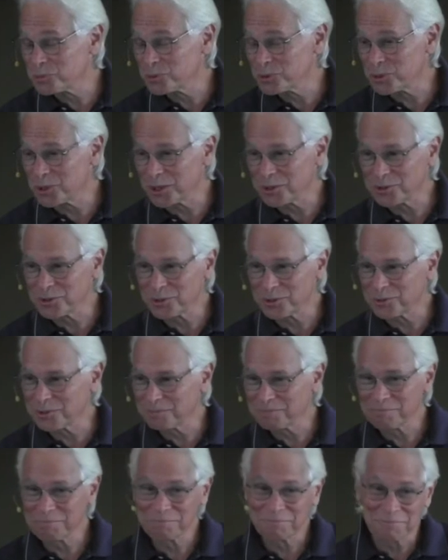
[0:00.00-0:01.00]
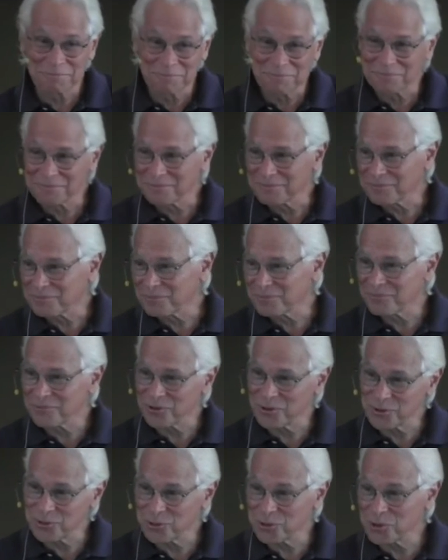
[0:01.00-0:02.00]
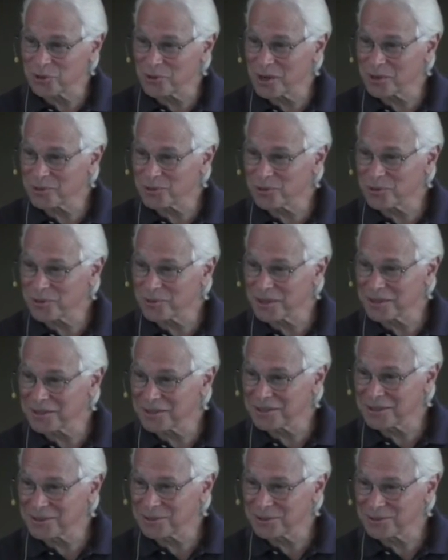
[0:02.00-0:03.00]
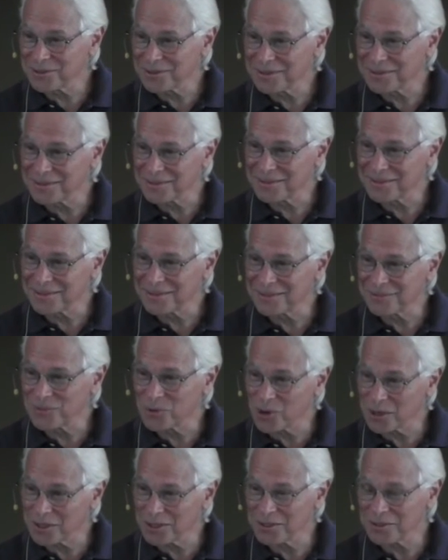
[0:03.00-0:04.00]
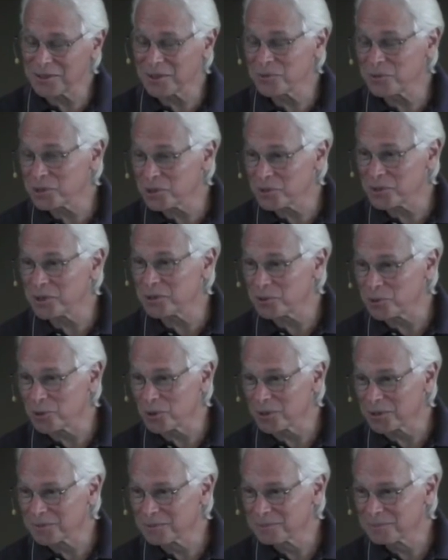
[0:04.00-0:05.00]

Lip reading: Just, first we do outdoor meditation, walking, then we do indoor.